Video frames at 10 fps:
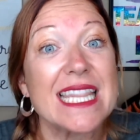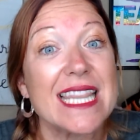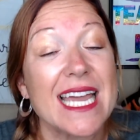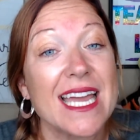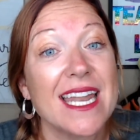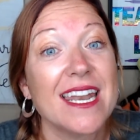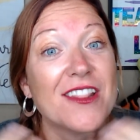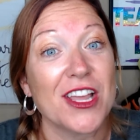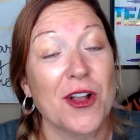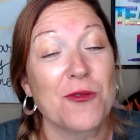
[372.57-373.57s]
Then
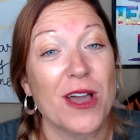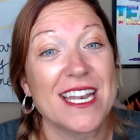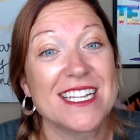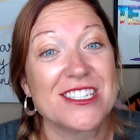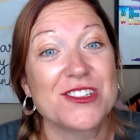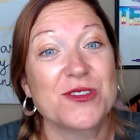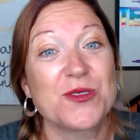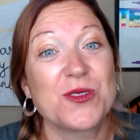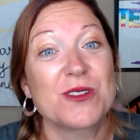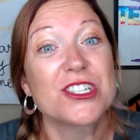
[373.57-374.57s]
they are ready
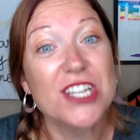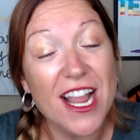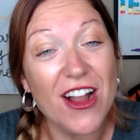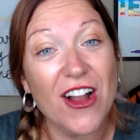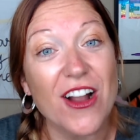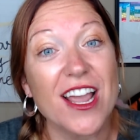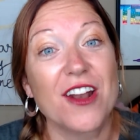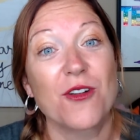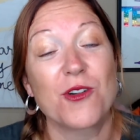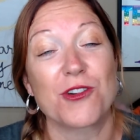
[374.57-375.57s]
to share in a
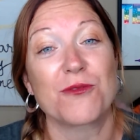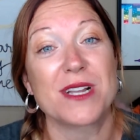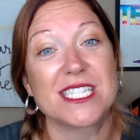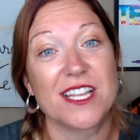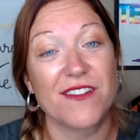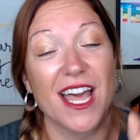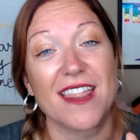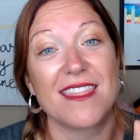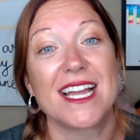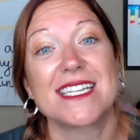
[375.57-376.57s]
whole group because they've
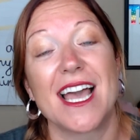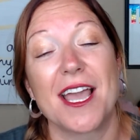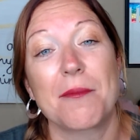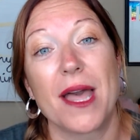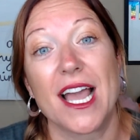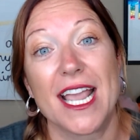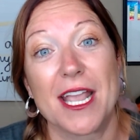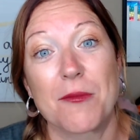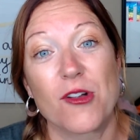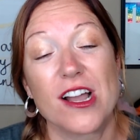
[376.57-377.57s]
had that time on
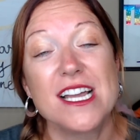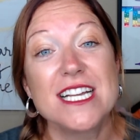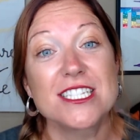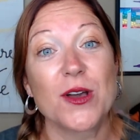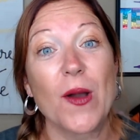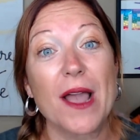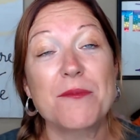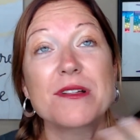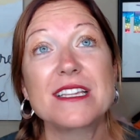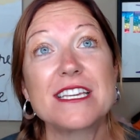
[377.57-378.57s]
camera. So I
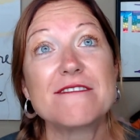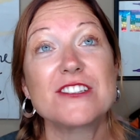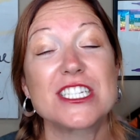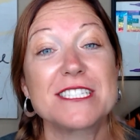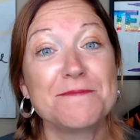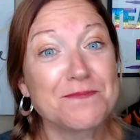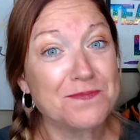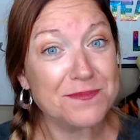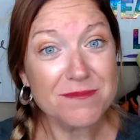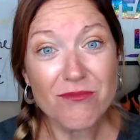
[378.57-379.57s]
believe just
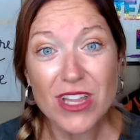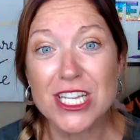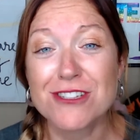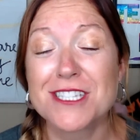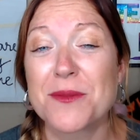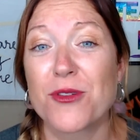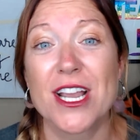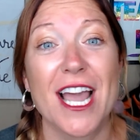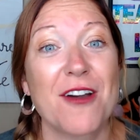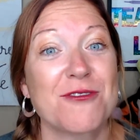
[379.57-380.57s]
using
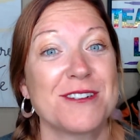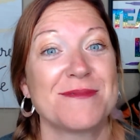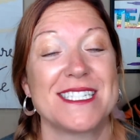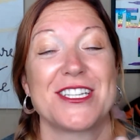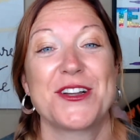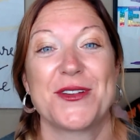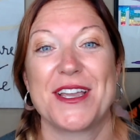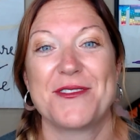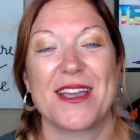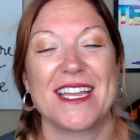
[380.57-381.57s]
breakout rooms is a
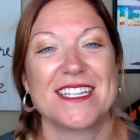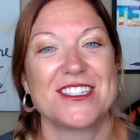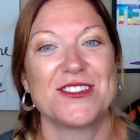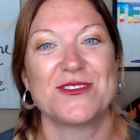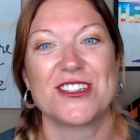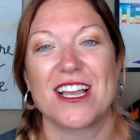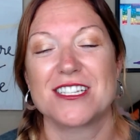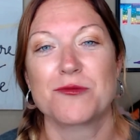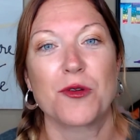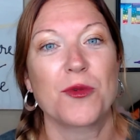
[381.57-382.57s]
great way to
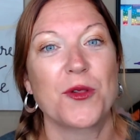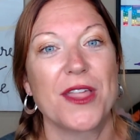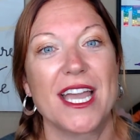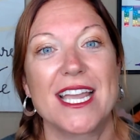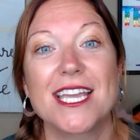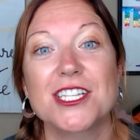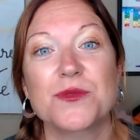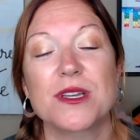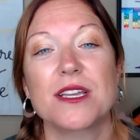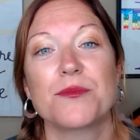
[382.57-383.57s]
just promote that
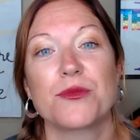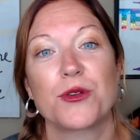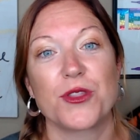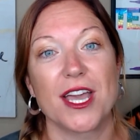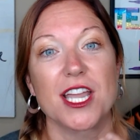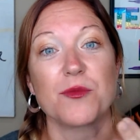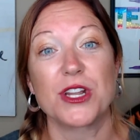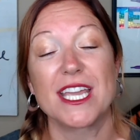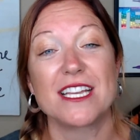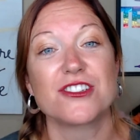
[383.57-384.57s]
engagement, promote that
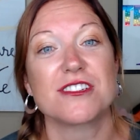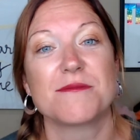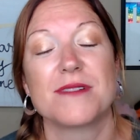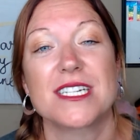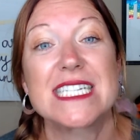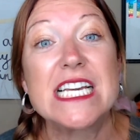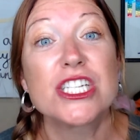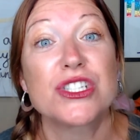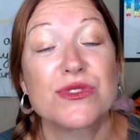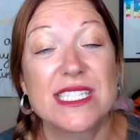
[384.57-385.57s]
communication among
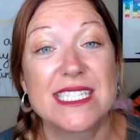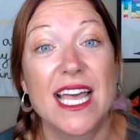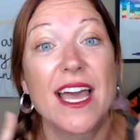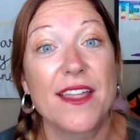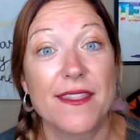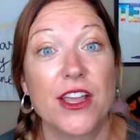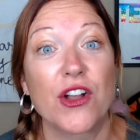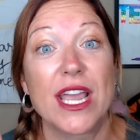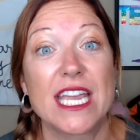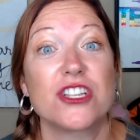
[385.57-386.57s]
students at their
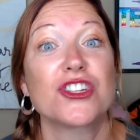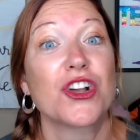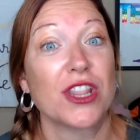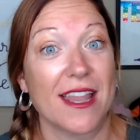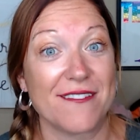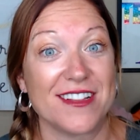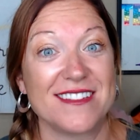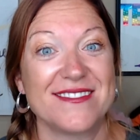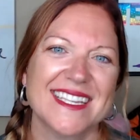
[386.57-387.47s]
age level.